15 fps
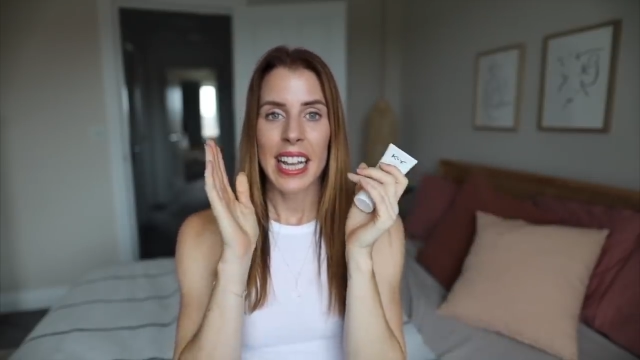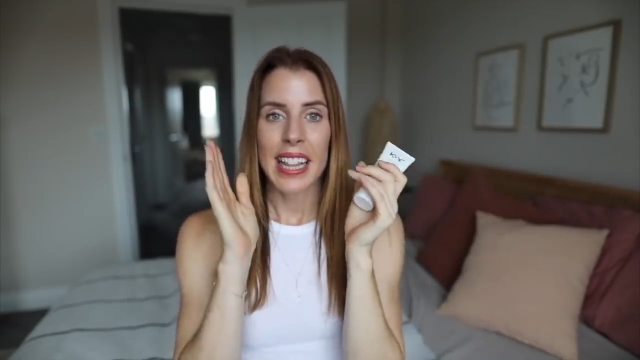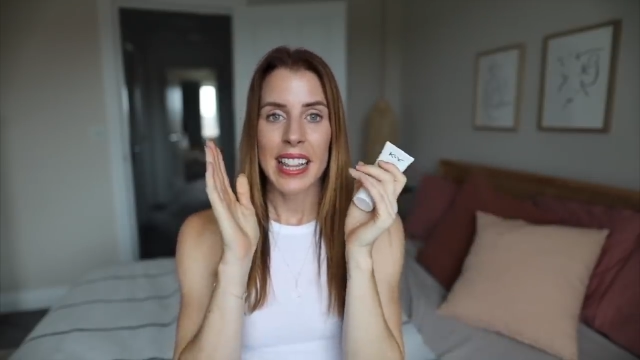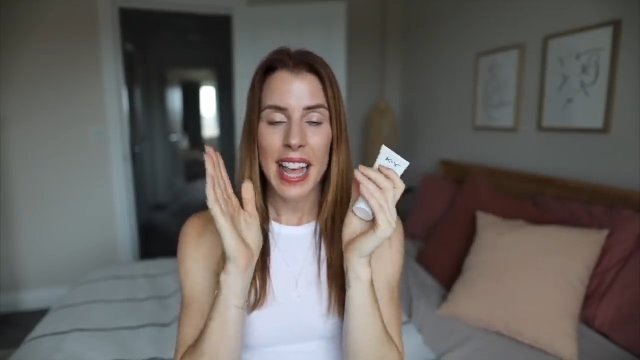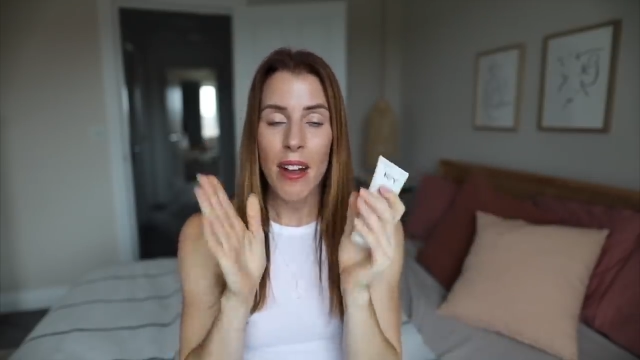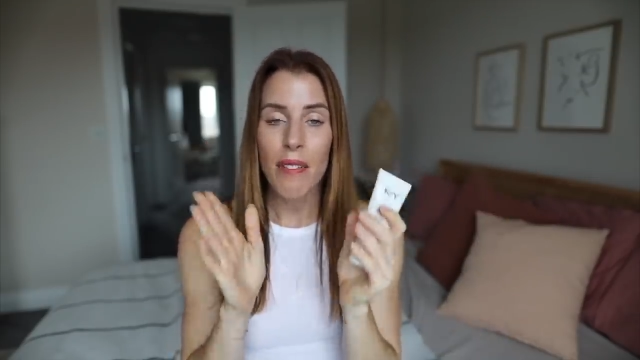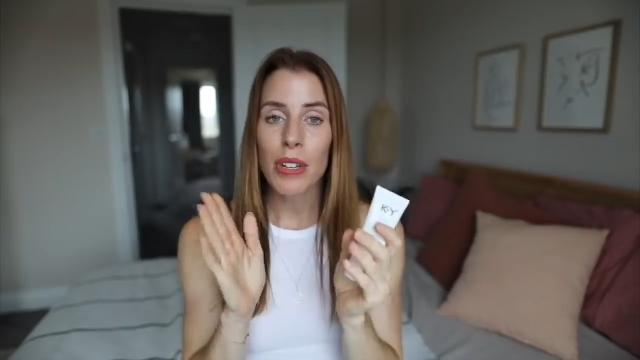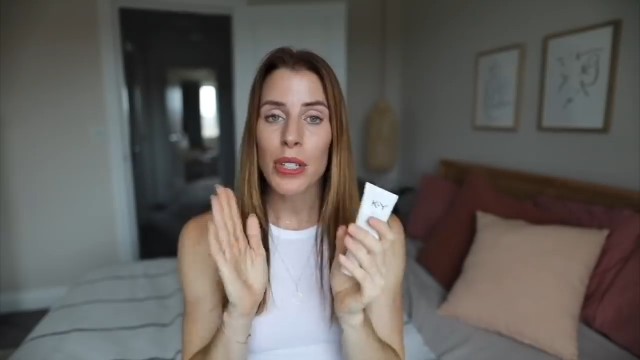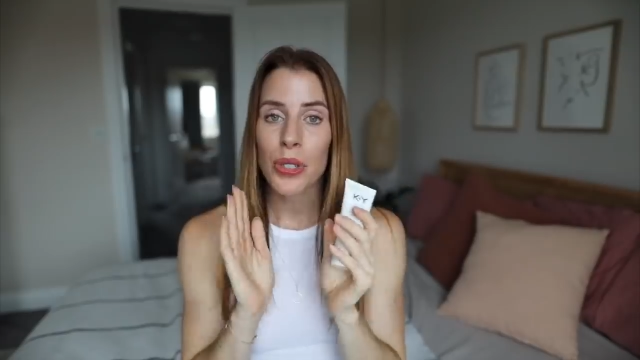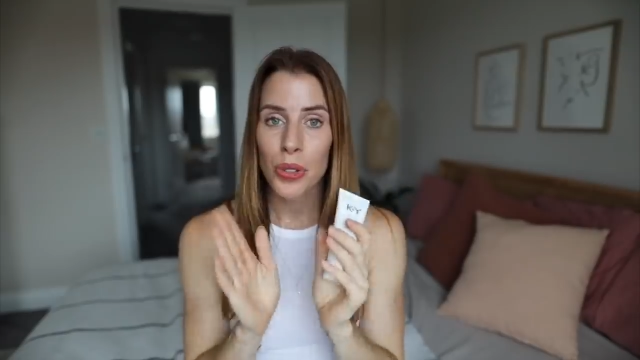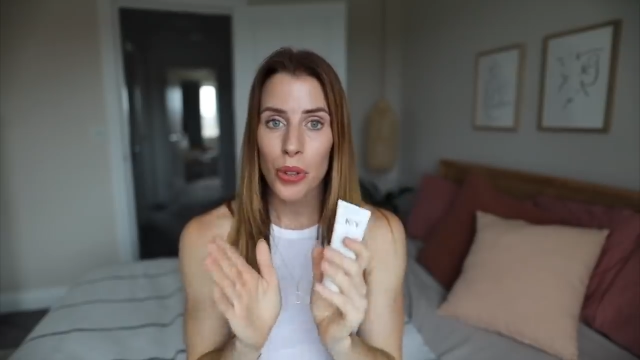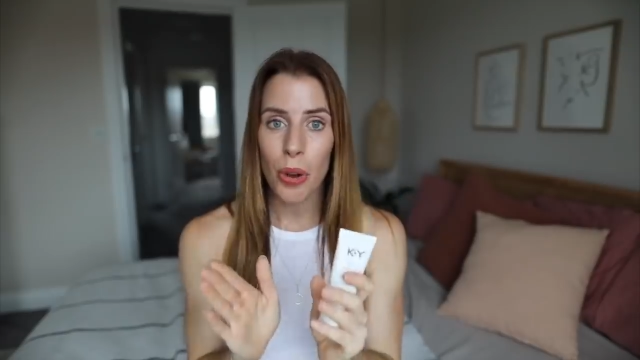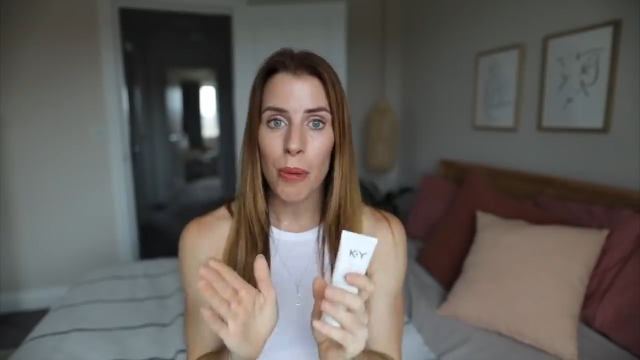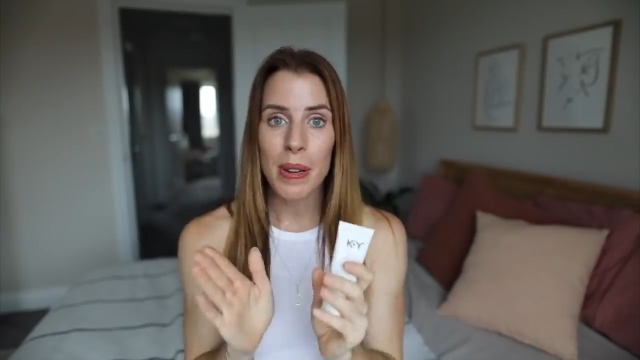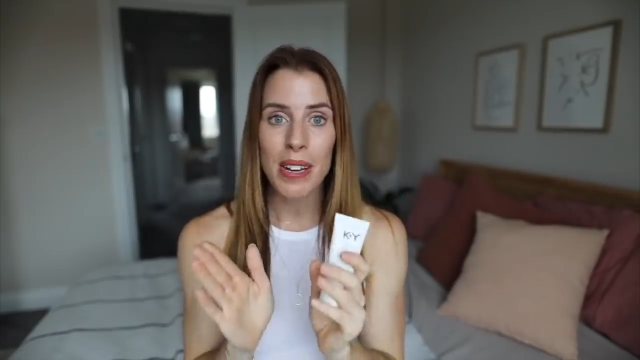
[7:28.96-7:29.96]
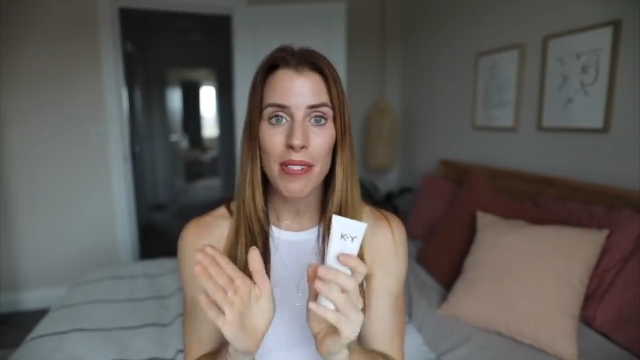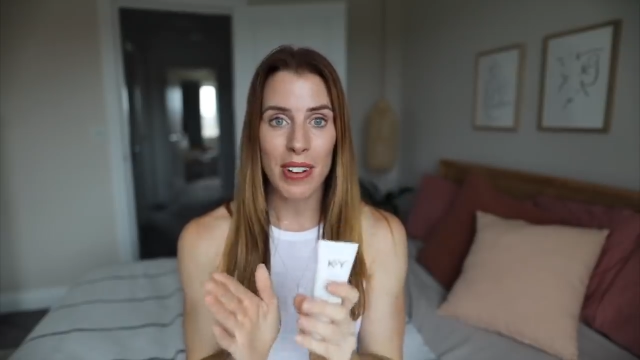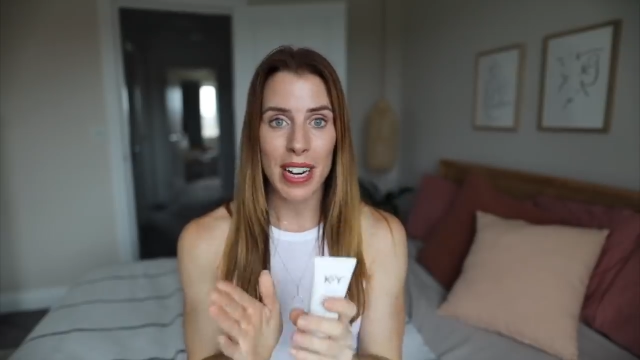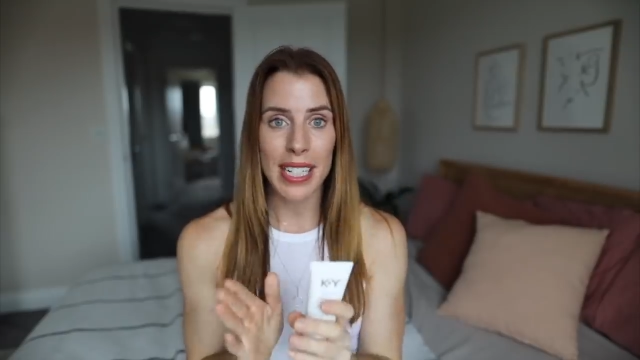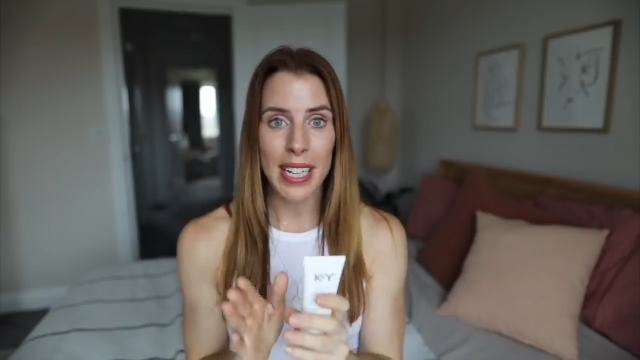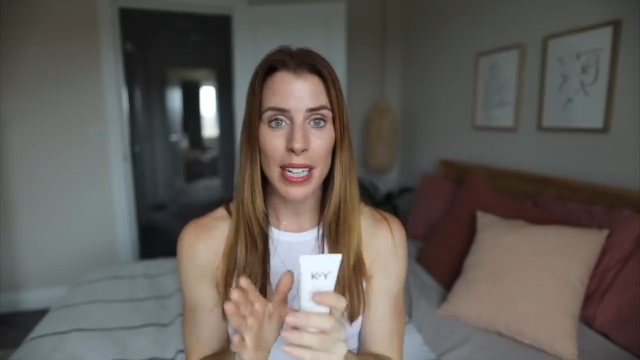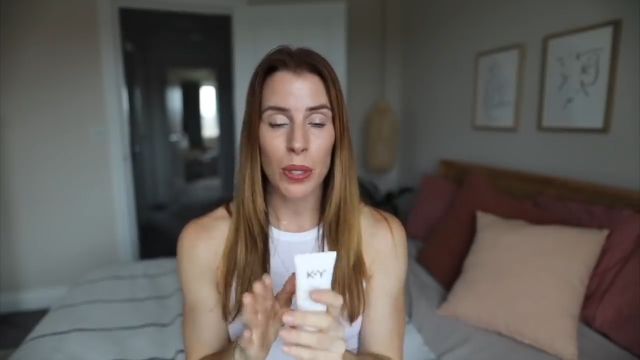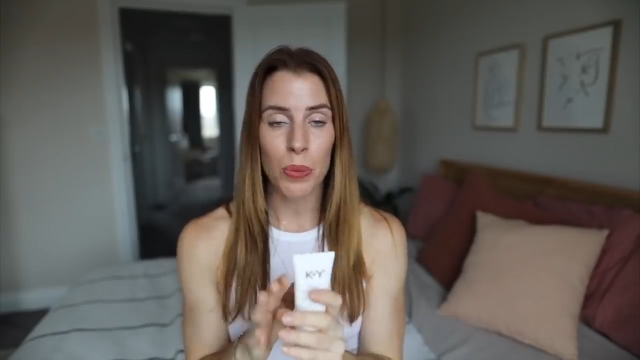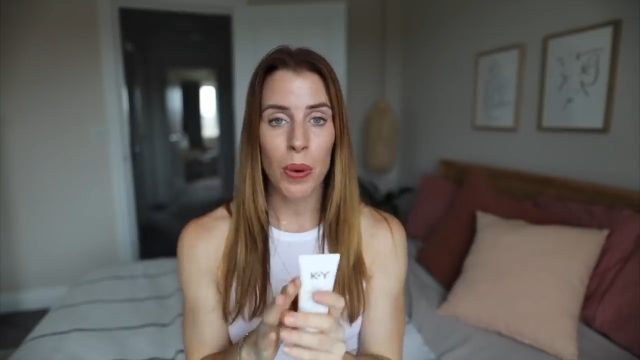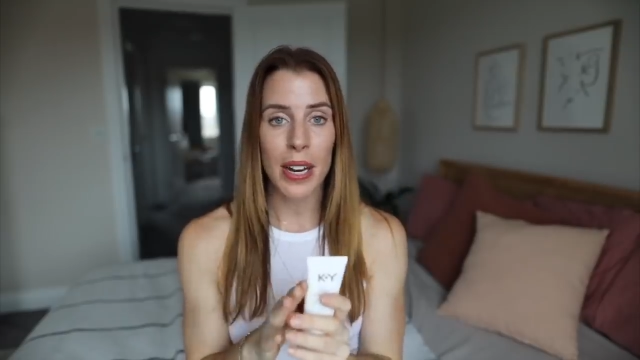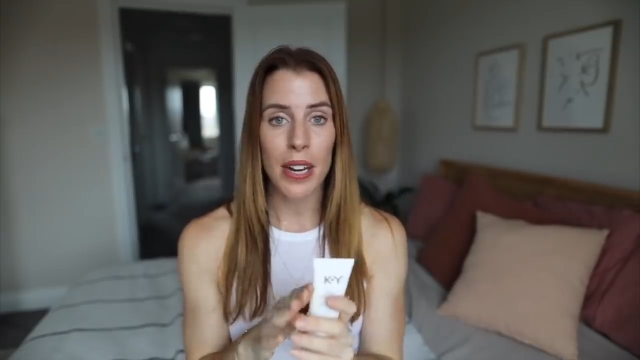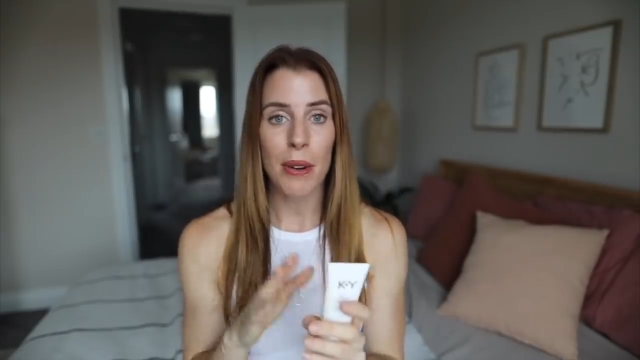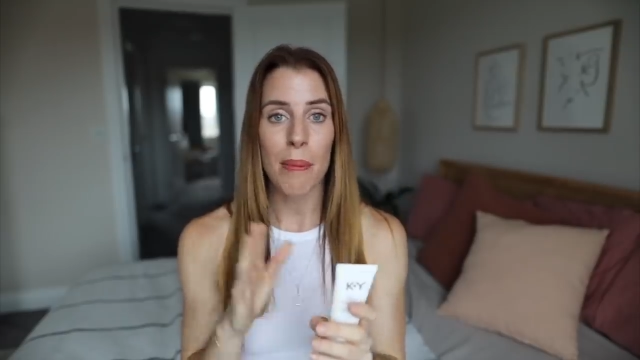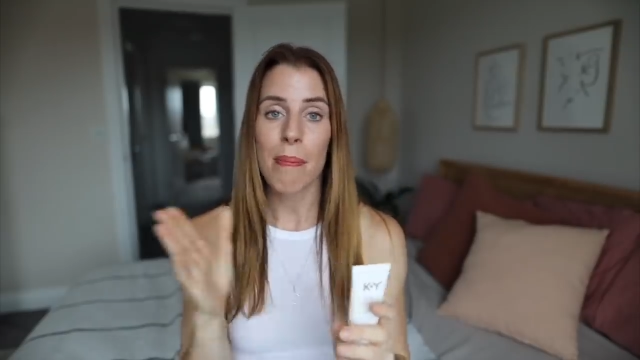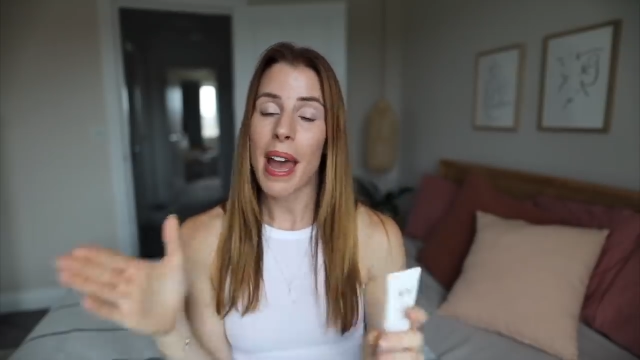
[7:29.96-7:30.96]
there are so many reasons why
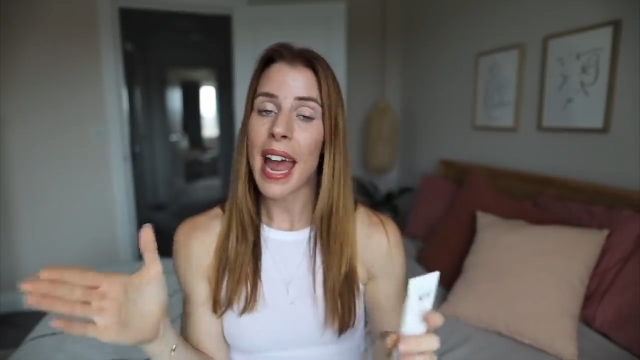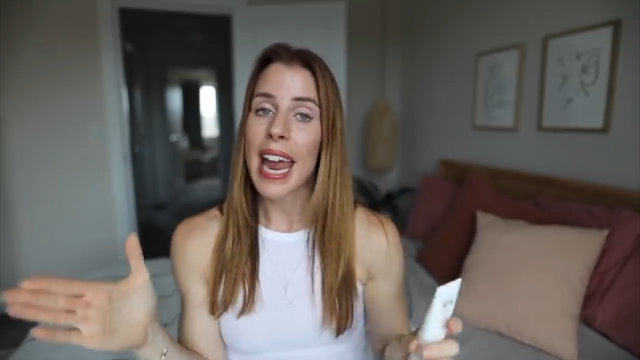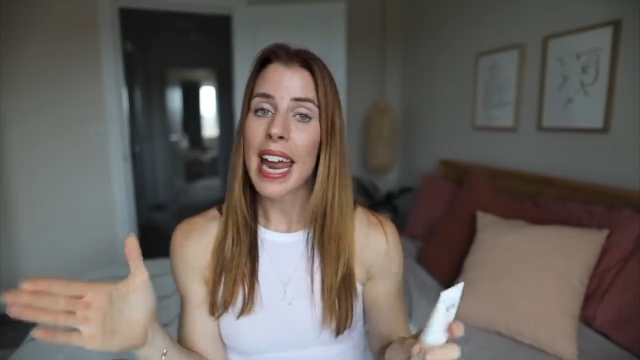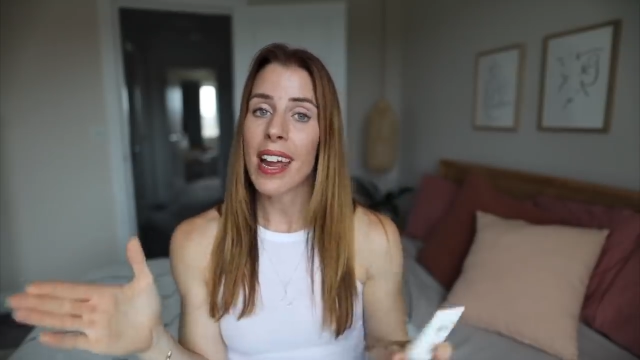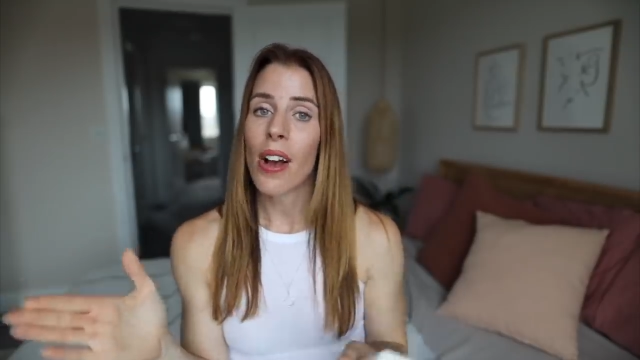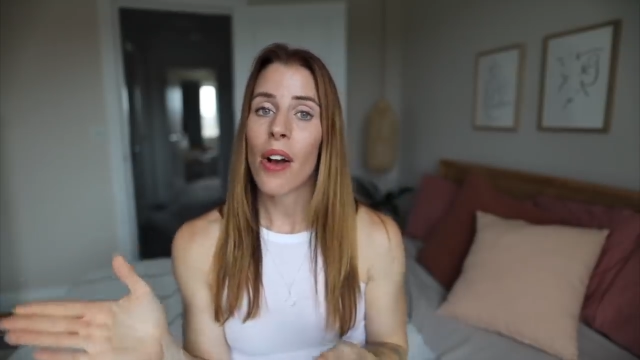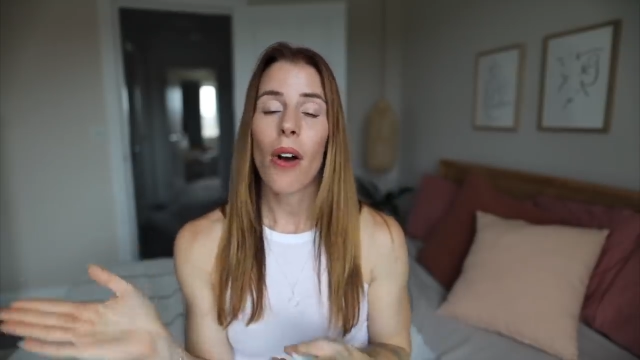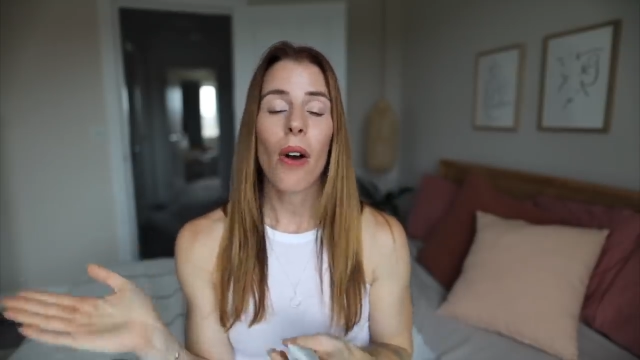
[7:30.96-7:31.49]
you may